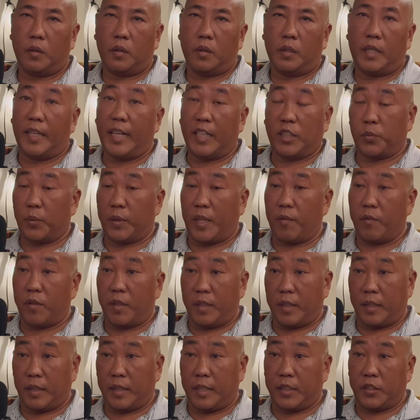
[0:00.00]
And that's with
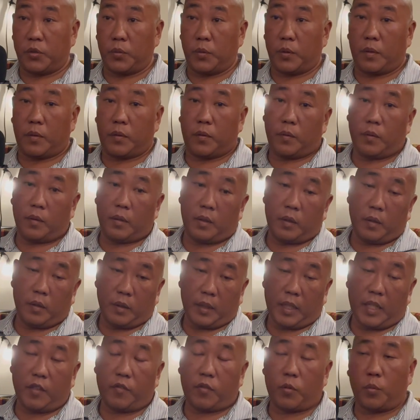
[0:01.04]
everything. That's with
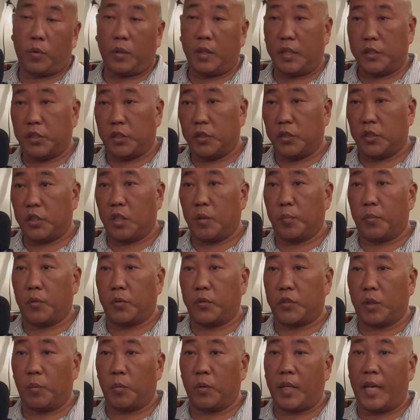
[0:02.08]
life and relationship or
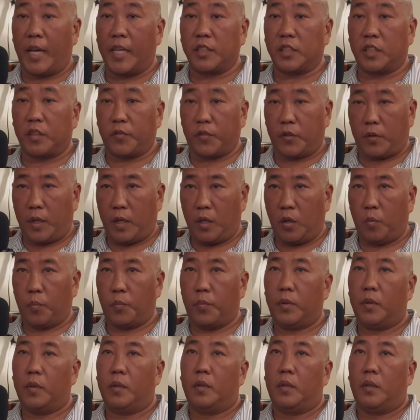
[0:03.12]
someone asking for help.
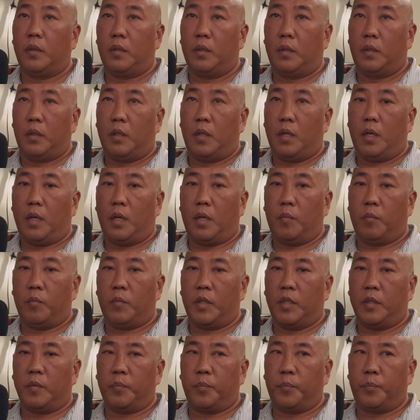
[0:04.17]

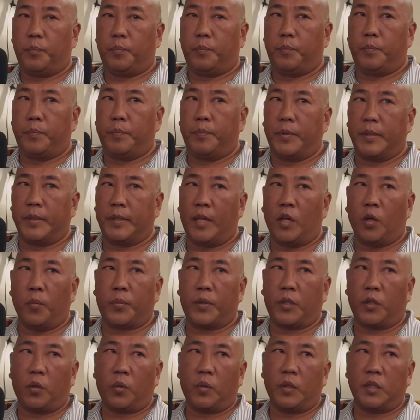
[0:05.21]
And but help can
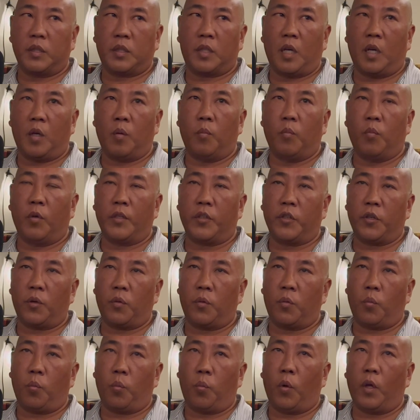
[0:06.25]
always come when you're
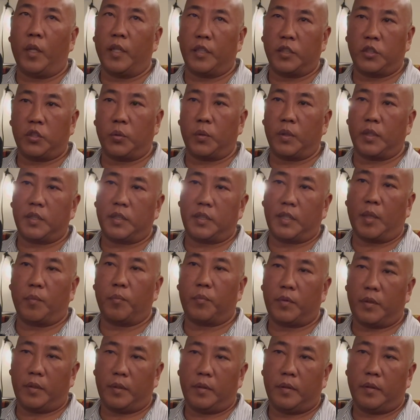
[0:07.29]
willing to
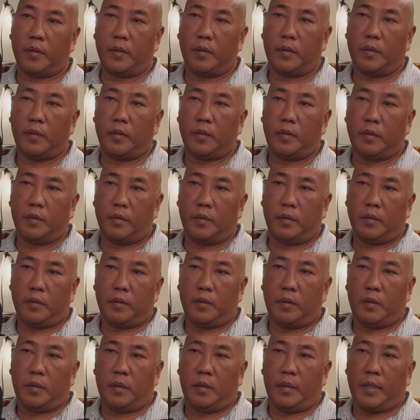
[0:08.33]
accept
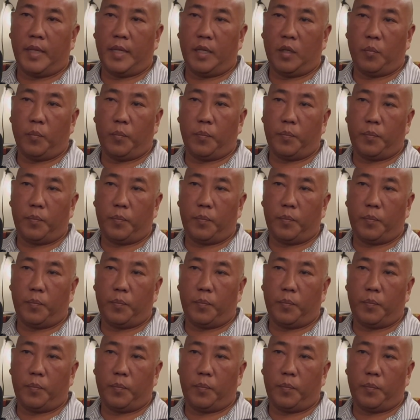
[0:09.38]
the help,